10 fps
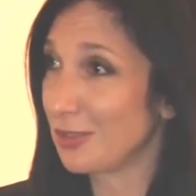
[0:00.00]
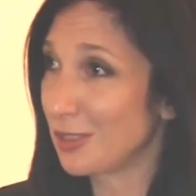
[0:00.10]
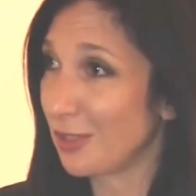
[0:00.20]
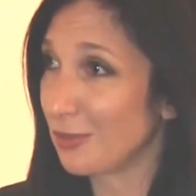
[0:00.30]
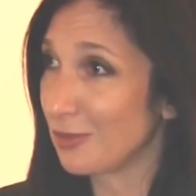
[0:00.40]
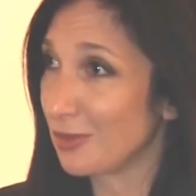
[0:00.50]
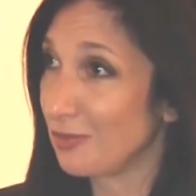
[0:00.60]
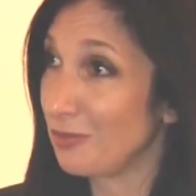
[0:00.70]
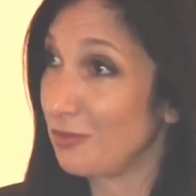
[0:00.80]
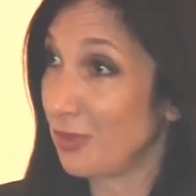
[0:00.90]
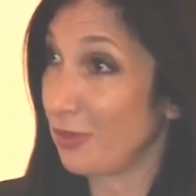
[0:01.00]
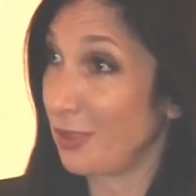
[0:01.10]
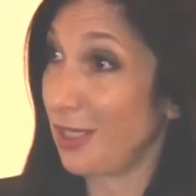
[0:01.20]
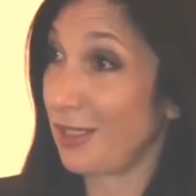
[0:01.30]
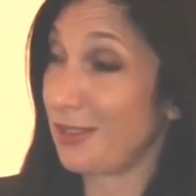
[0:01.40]
that sounds very
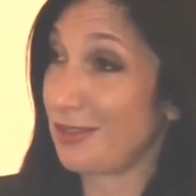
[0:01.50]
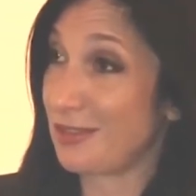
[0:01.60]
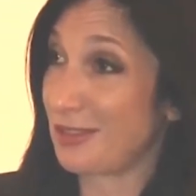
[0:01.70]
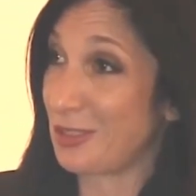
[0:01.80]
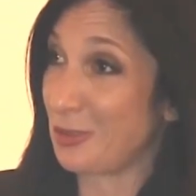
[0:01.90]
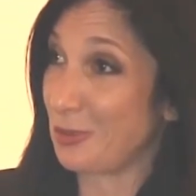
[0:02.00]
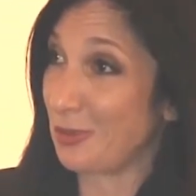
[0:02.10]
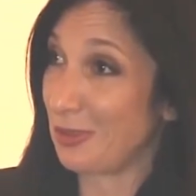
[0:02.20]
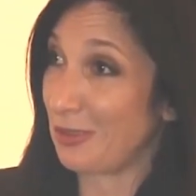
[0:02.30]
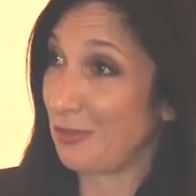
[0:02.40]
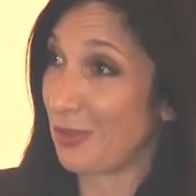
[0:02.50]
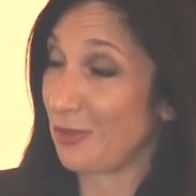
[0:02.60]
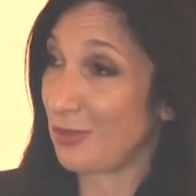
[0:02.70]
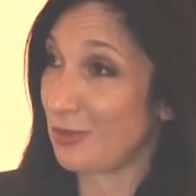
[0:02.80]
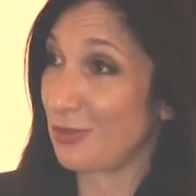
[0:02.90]
nice to and
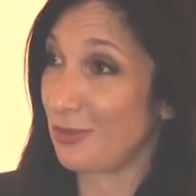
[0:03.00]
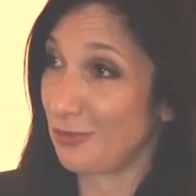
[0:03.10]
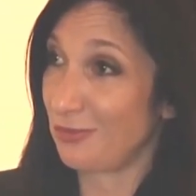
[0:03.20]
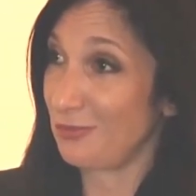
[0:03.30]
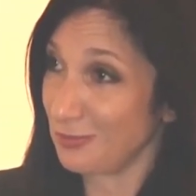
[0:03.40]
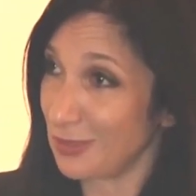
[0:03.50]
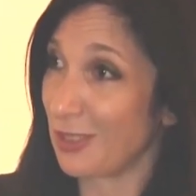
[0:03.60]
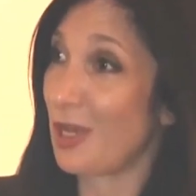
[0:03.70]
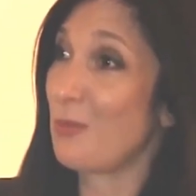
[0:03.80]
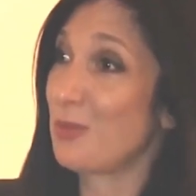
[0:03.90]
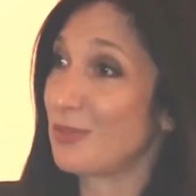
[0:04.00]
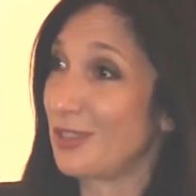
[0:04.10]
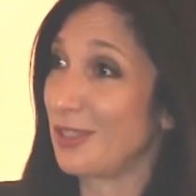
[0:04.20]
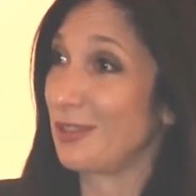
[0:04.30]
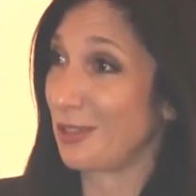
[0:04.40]
very sort of
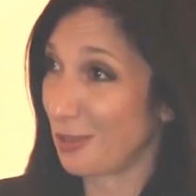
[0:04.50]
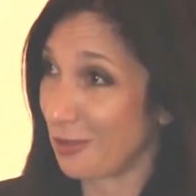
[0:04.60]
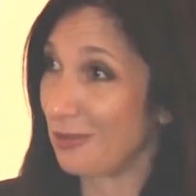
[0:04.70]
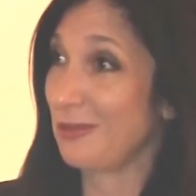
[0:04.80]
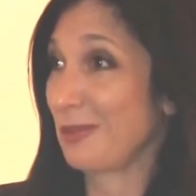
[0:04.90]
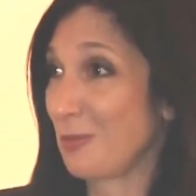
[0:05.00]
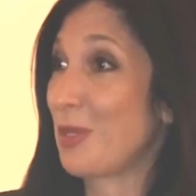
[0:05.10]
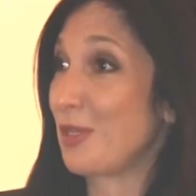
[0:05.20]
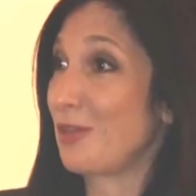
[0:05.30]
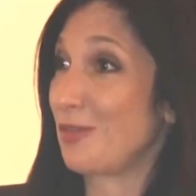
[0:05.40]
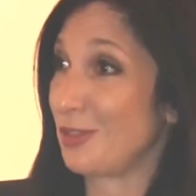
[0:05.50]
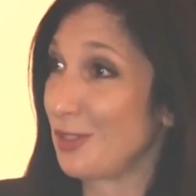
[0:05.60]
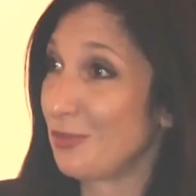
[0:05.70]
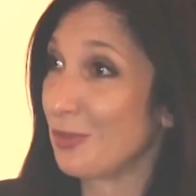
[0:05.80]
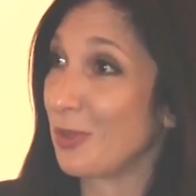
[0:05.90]
encompassing and competitive in a
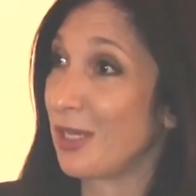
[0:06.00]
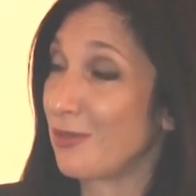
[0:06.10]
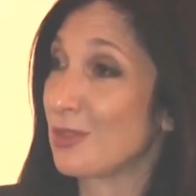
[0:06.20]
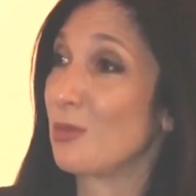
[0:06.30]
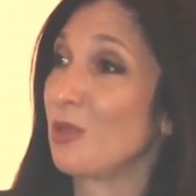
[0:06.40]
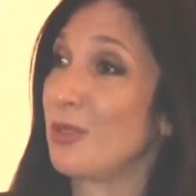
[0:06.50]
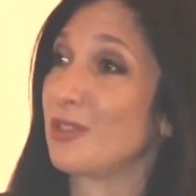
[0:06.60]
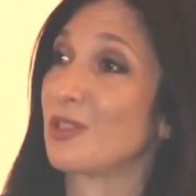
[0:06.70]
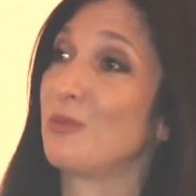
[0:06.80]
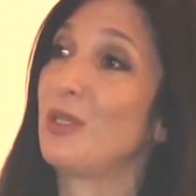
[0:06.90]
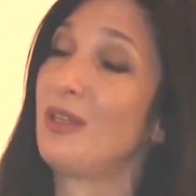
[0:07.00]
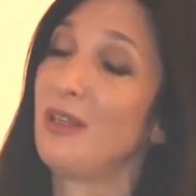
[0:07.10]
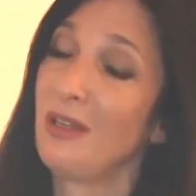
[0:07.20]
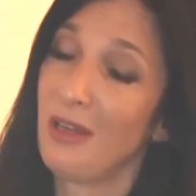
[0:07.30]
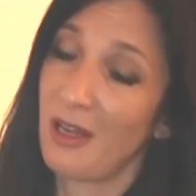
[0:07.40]
different way, having smaller banks compete,
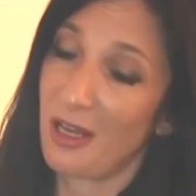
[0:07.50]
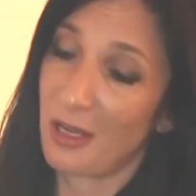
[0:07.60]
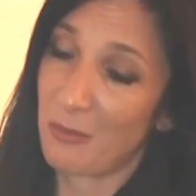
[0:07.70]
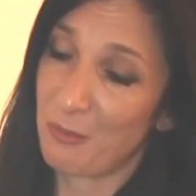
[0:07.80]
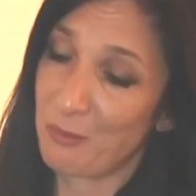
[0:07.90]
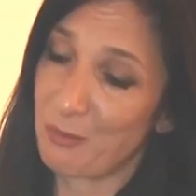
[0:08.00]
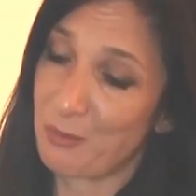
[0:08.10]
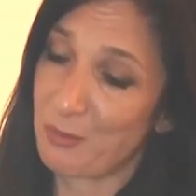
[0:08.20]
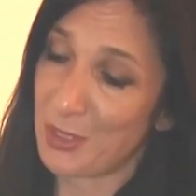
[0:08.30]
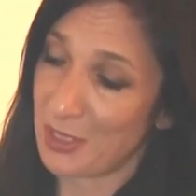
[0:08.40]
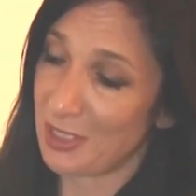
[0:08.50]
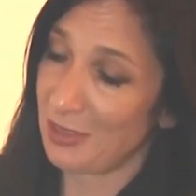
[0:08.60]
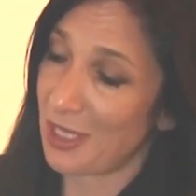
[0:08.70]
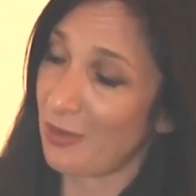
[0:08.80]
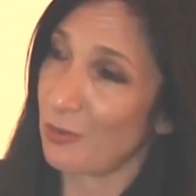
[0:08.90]
but to
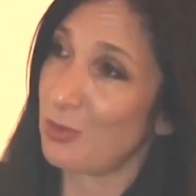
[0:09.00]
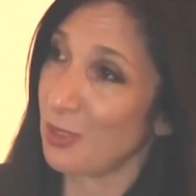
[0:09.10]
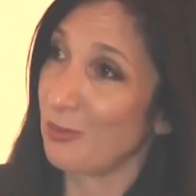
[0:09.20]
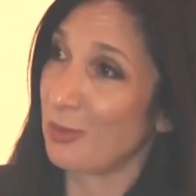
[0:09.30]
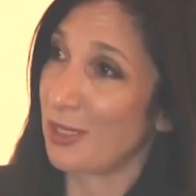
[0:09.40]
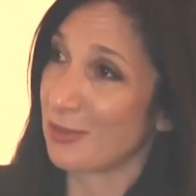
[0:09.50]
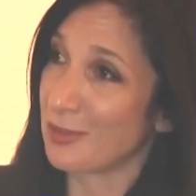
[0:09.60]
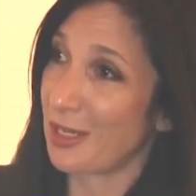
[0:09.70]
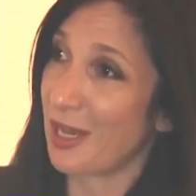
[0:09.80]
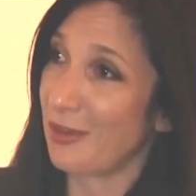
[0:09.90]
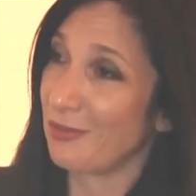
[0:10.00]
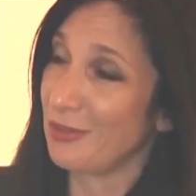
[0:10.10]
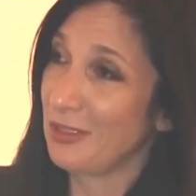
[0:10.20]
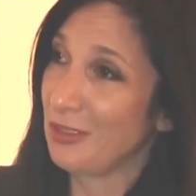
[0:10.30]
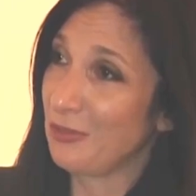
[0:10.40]
allow the bigger banks to have
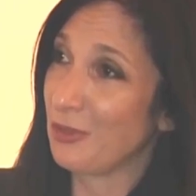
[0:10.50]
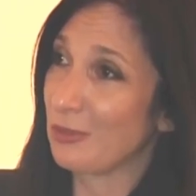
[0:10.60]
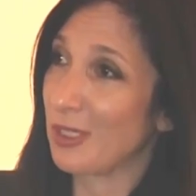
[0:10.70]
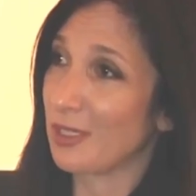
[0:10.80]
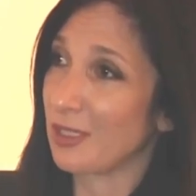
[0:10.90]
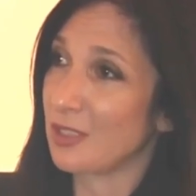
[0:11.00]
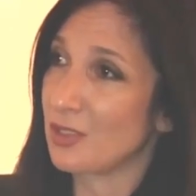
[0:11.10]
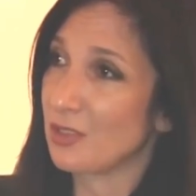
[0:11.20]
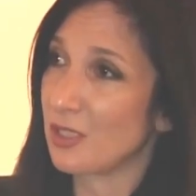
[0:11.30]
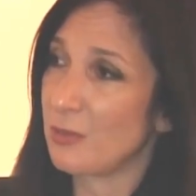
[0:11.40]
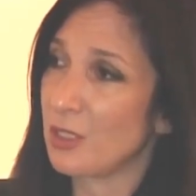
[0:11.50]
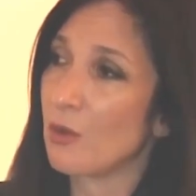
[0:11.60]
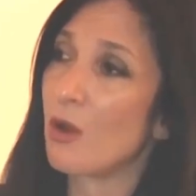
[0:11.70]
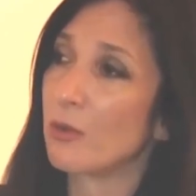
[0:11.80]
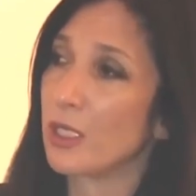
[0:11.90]
fewer regulations. I mean,
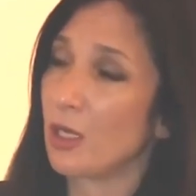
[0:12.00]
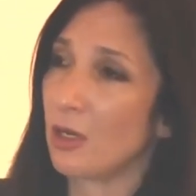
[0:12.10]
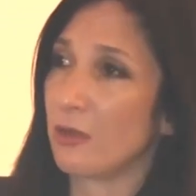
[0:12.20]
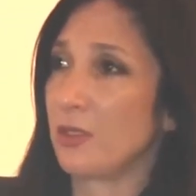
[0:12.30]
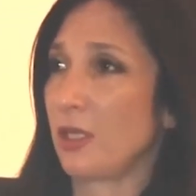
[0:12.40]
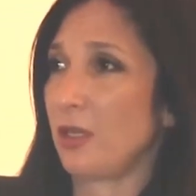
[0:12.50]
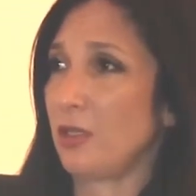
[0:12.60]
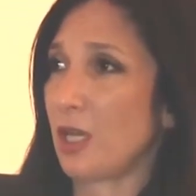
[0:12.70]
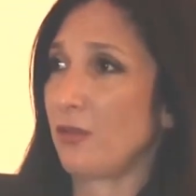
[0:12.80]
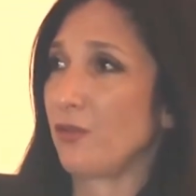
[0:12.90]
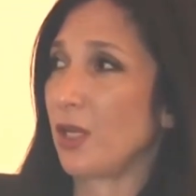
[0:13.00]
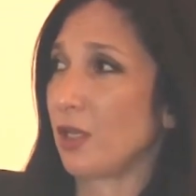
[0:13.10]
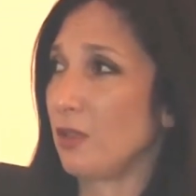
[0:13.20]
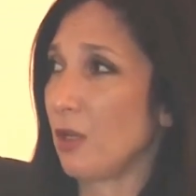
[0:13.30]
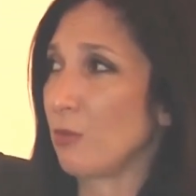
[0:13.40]
there already are in
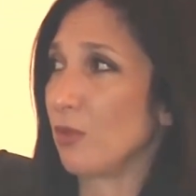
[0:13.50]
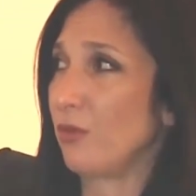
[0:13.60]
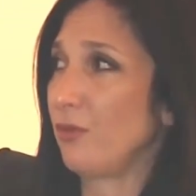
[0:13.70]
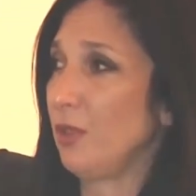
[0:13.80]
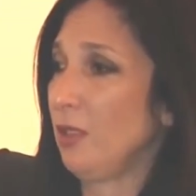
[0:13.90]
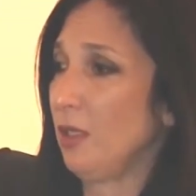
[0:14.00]
Dodd-Frank a number of